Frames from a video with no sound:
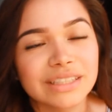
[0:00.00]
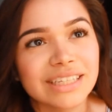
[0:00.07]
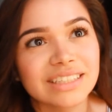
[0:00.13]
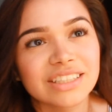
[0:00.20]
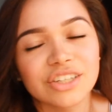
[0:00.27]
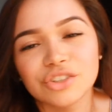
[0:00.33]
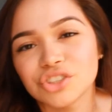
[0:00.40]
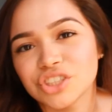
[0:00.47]
It
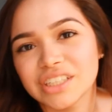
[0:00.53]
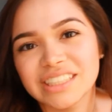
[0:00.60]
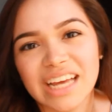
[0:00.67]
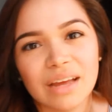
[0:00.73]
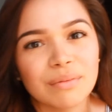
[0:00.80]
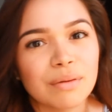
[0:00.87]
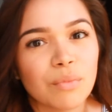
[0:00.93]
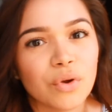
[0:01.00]
doesn't usually
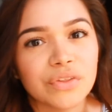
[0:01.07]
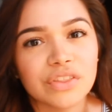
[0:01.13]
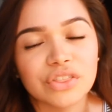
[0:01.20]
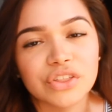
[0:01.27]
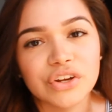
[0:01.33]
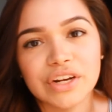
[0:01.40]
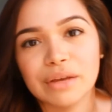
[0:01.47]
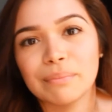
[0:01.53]
take me more
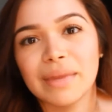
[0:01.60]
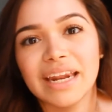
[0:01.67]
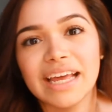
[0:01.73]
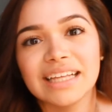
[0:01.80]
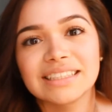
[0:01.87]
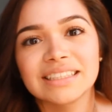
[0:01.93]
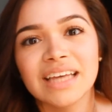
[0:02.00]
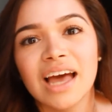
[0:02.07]
than 30
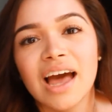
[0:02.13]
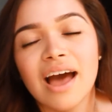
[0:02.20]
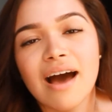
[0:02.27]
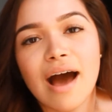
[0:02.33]
minutes.